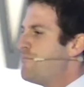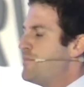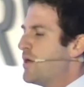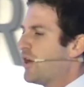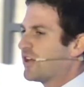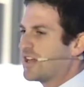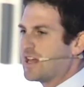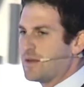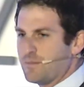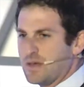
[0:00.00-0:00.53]

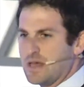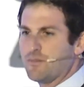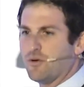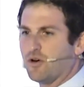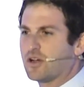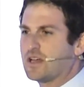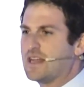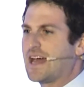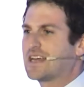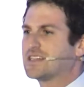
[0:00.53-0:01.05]
billion people
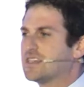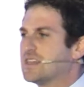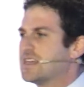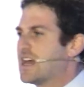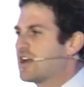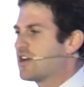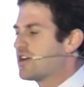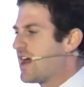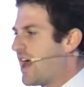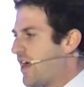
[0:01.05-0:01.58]
connect to the
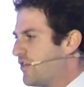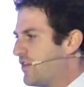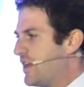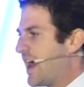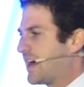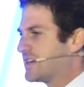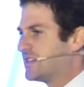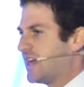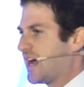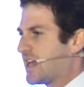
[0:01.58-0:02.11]
internet in the
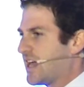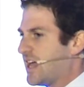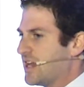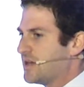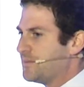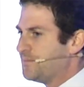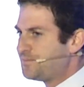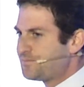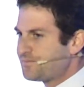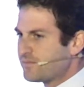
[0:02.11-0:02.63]
next decade.
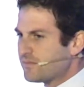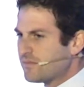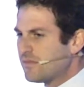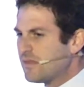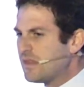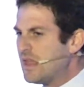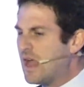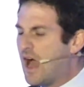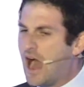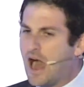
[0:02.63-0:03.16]

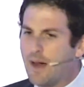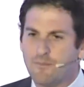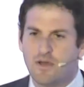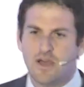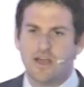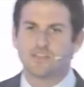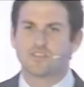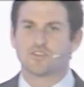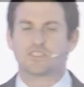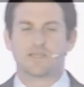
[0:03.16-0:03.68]

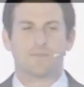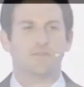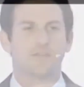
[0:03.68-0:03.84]
So some of the